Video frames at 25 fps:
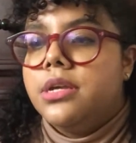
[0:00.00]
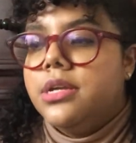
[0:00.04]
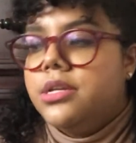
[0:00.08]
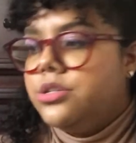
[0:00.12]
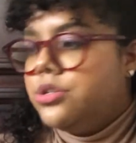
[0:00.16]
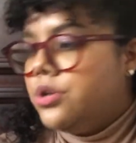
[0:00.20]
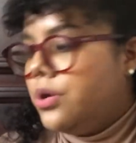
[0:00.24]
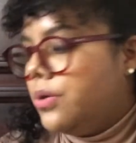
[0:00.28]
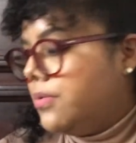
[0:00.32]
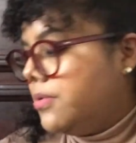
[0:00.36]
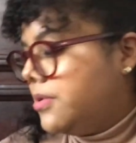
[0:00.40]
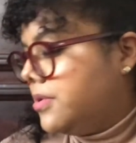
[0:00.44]
in
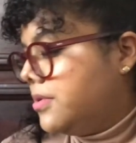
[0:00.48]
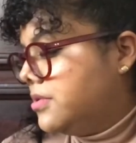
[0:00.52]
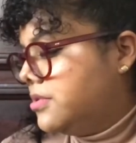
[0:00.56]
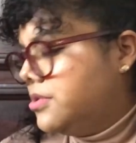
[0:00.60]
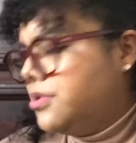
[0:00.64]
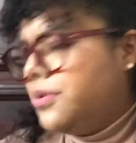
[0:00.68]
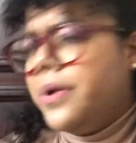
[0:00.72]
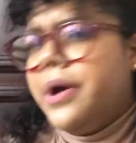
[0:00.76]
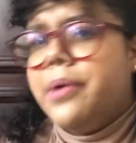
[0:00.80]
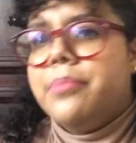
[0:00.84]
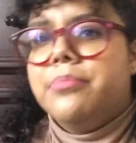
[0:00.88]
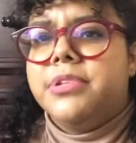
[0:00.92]
total,
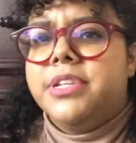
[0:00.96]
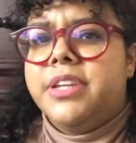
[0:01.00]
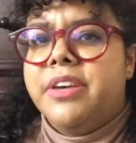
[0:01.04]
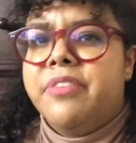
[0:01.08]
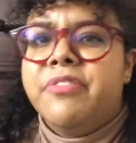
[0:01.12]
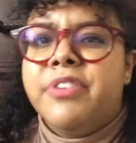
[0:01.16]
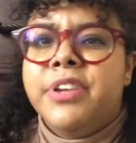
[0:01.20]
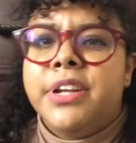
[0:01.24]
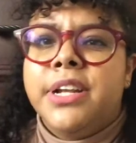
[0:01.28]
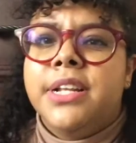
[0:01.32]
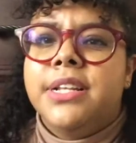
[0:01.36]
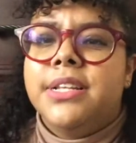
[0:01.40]
so I'm
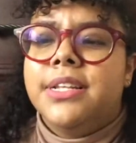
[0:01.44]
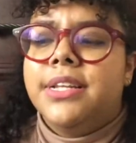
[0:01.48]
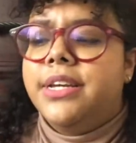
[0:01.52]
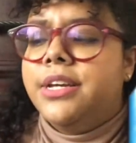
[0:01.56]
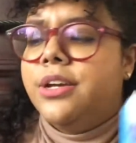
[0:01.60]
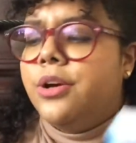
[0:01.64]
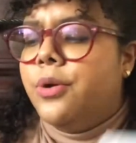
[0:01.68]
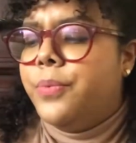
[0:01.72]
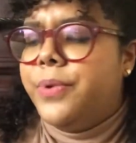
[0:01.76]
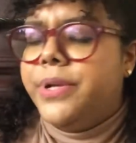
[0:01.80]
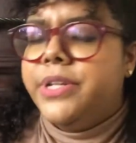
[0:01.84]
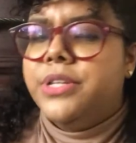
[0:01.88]
definitely
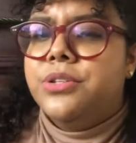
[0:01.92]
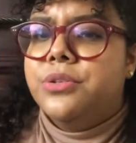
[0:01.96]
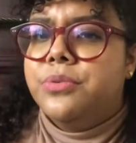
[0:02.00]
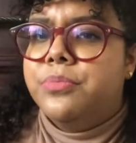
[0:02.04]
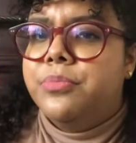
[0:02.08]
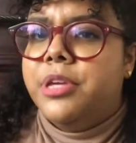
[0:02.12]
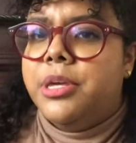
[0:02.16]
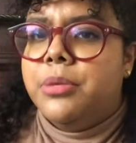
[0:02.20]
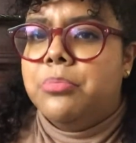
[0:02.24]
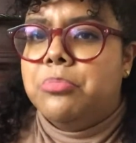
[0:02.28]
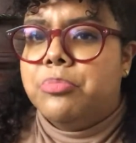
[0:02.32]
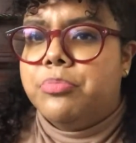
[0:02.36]
going to
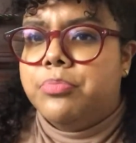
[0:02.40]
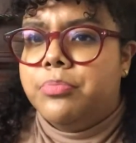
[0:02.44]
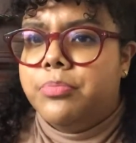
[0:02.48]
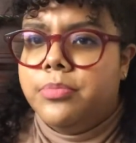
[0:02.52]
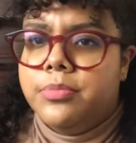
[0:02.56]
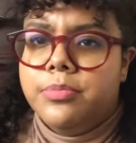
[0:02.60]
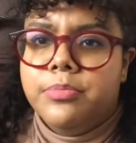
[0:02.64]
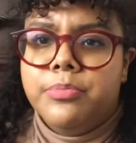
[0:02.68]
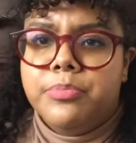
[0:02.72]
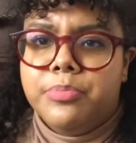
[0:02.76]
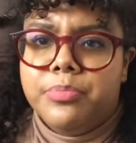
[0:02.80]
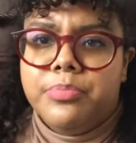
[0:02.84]
be
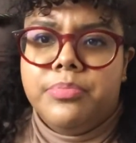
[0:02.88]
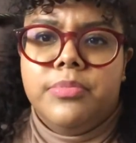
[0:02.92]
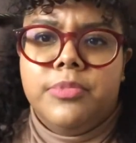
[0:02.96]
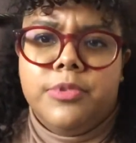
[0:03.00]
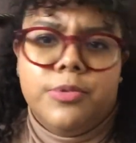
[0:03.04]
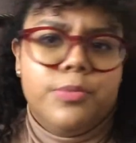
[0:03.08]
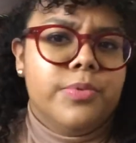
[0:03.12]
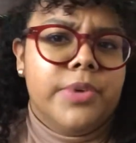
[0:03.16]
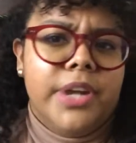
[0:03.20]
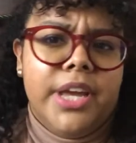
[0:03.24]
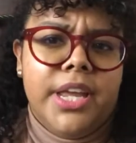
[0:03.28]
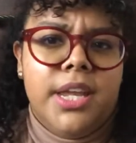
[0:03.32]

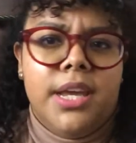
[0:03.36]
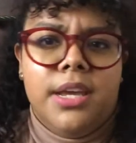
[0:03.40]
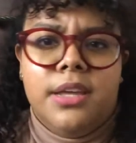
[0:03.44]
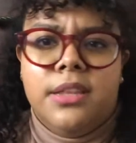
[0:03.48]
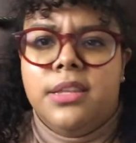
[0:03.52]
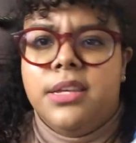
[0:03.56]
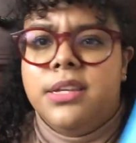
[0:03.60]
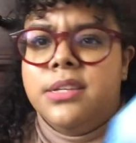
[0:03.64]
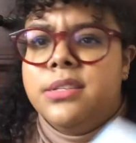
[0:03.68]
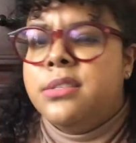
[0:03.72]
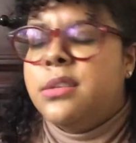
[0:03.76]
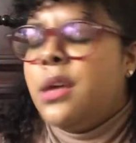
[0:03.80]
reading
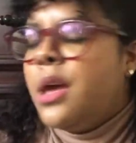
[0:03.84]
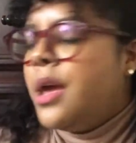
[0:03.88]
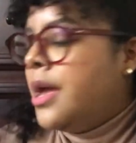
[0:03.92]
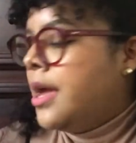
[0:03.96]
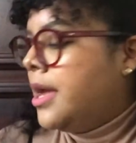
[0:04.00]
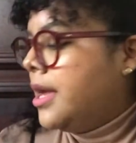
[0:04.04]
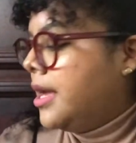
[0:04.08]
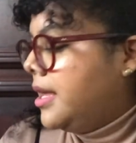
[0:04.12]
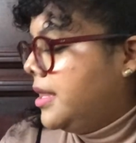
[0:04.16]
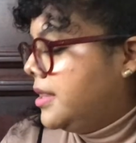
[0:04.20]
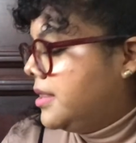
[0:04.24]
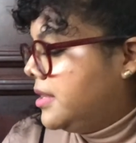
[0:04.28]
this
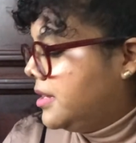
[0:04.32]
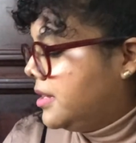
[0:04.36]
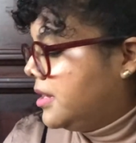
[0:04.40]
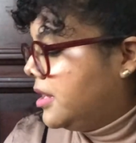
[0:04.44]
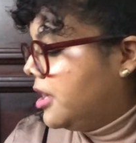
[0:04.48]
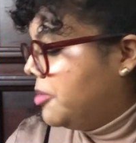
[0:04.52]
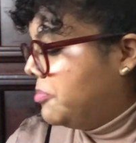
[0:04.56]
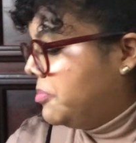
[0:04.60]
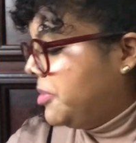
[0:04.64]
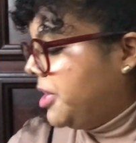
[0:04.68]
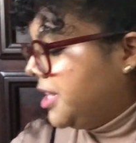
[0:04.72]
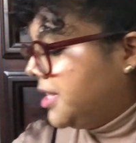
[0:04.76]
in the
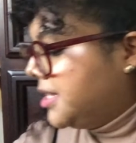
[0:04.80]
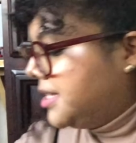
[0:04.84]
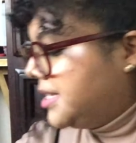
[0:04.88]
coming